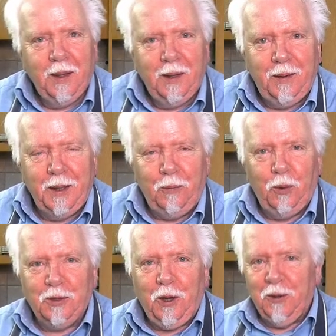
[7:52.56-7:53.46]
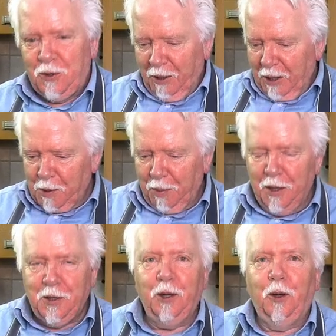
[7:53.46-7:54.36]
Right, we're all done, so let's
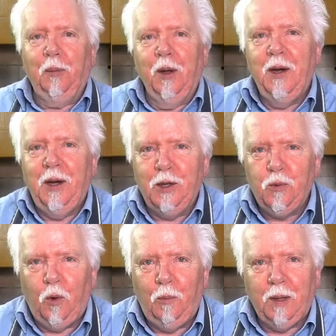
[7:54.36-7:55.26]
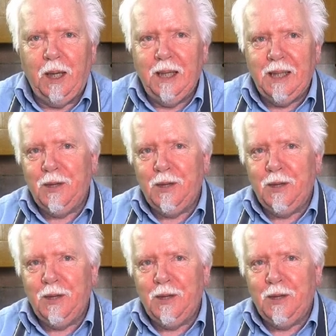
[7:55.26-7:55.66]
plate it up. Nice warm plate.